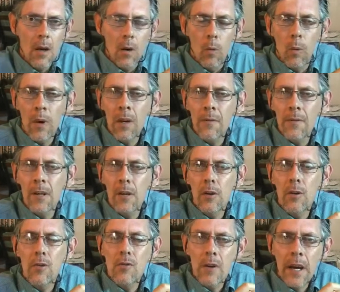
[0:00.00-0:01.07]
one of the
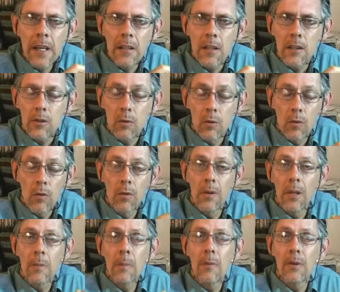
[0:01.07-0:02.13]
greatest, or
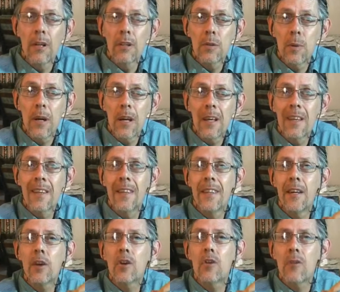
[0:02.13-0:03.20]
let me put this way,
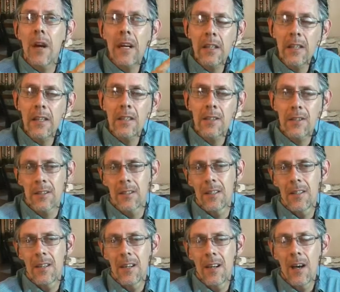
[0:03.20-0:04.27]
the greatest
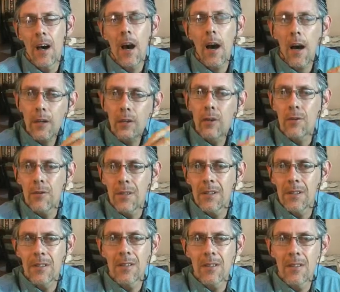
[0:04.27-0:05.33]

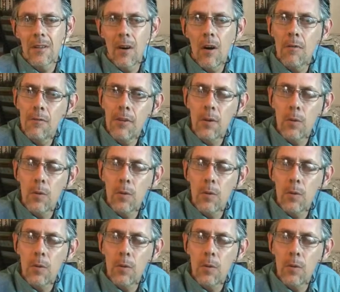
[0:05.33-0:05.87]
utterance of the